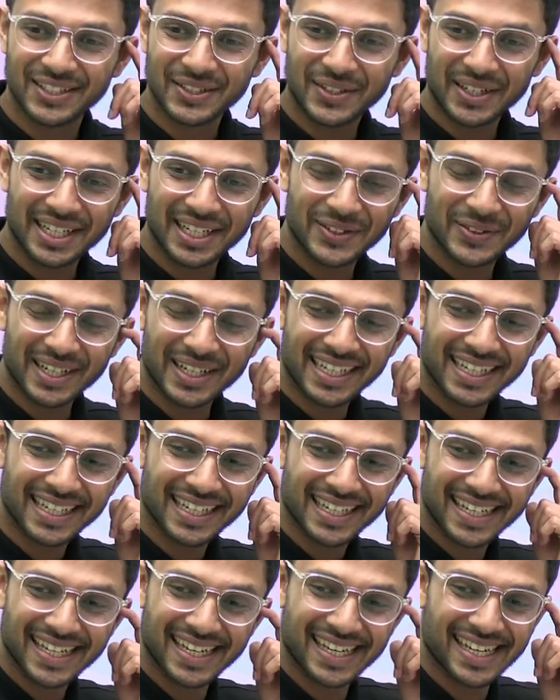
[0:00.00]
So anyway,
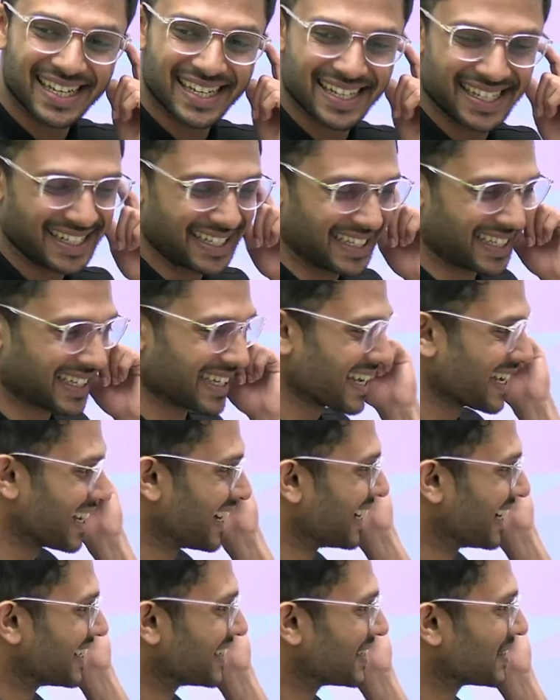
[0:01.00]

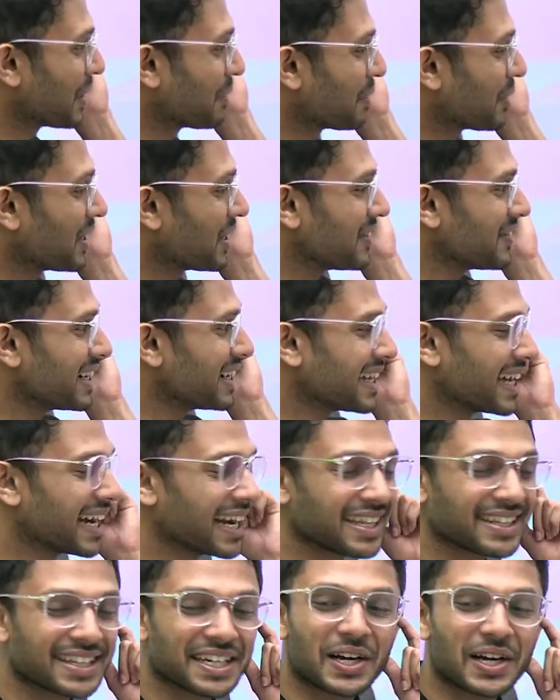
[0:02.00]
so I'm not even
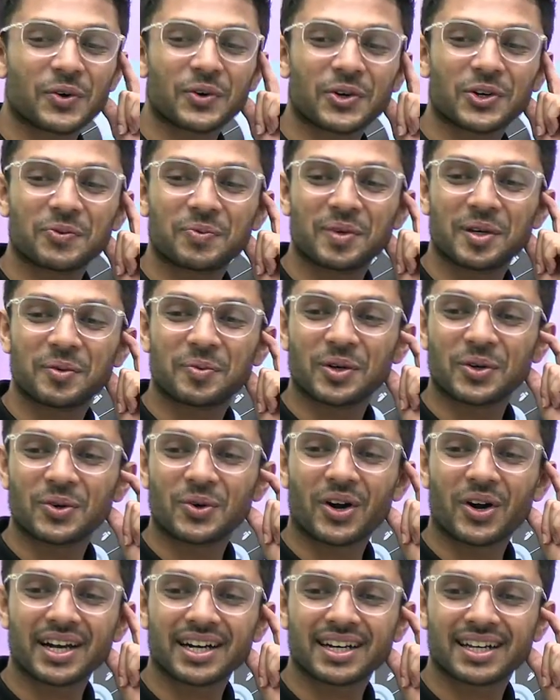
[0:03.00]
telling the count of people
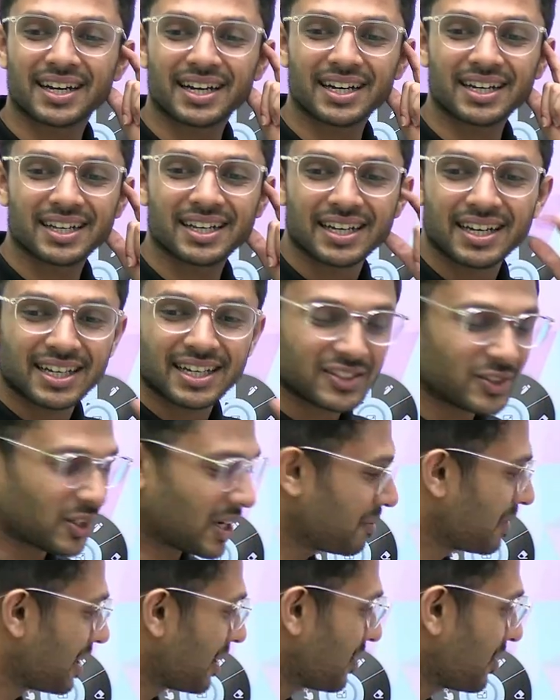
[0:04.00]
who got it correct.
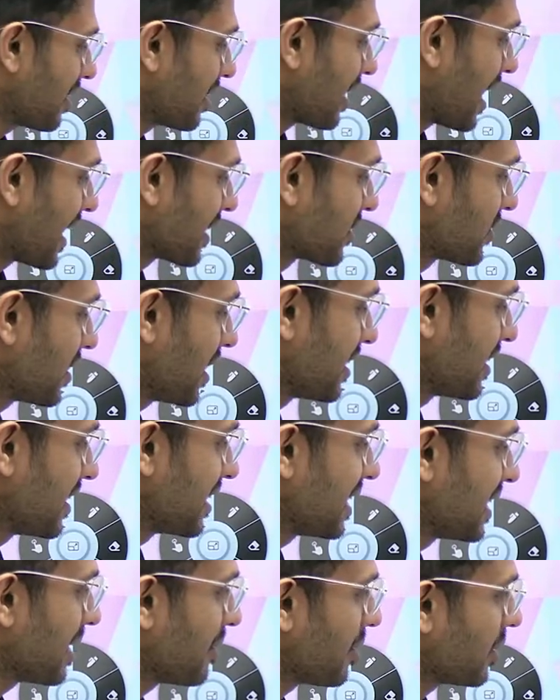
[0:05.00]
So I'm now actually
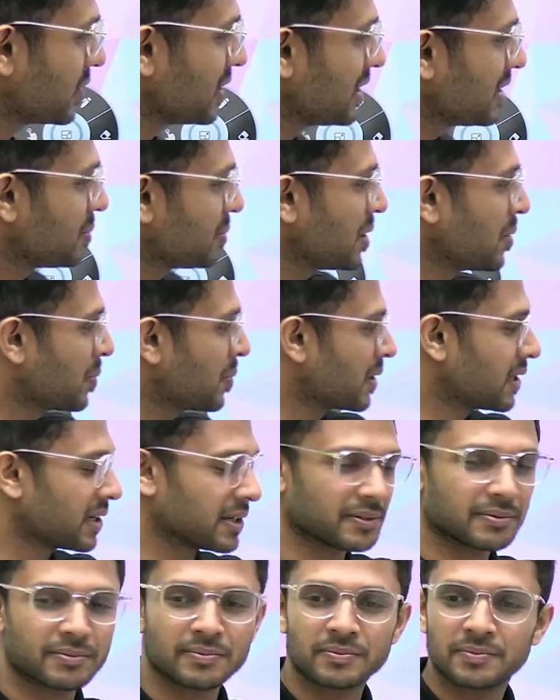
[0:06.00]
thinking about these
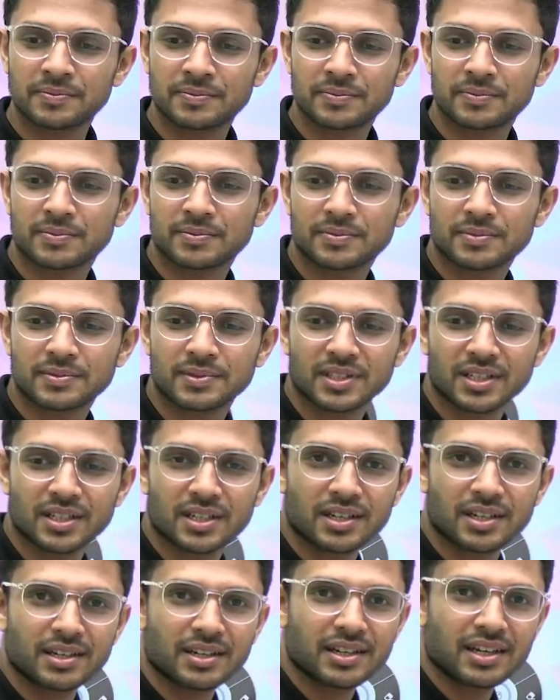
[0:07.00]
people.
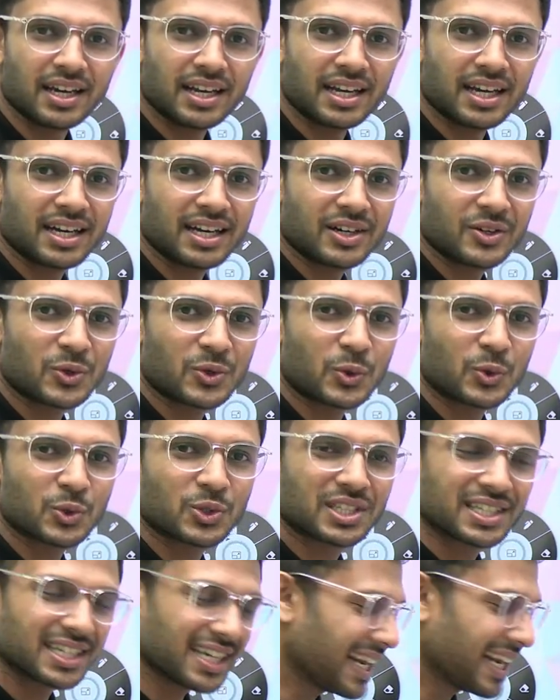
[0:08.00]
And who
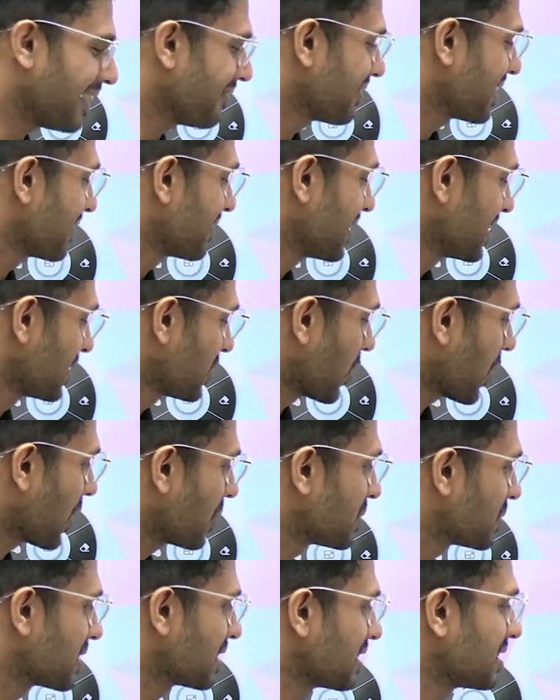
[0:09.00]
still have given the
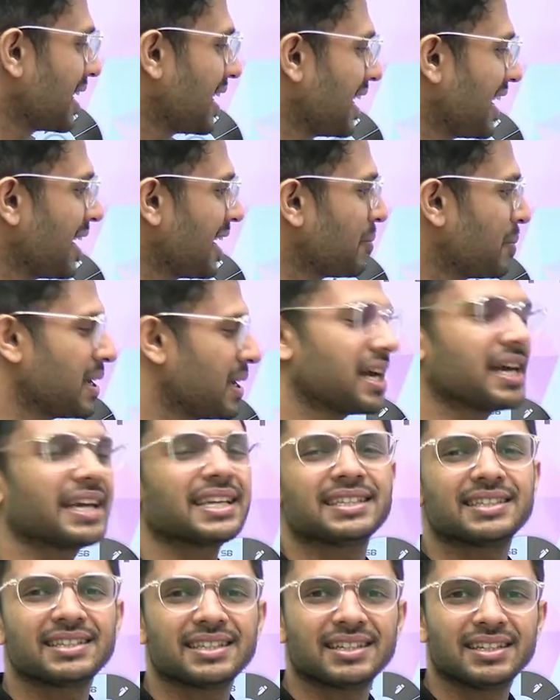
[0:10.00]
options A, B
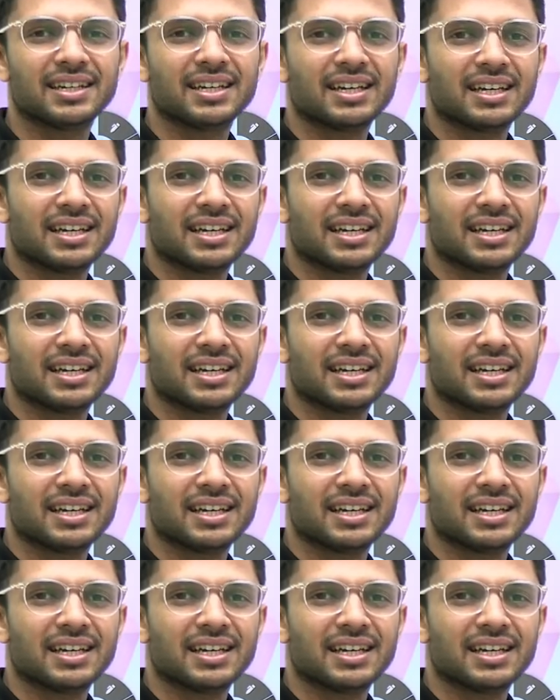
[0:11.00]
and C,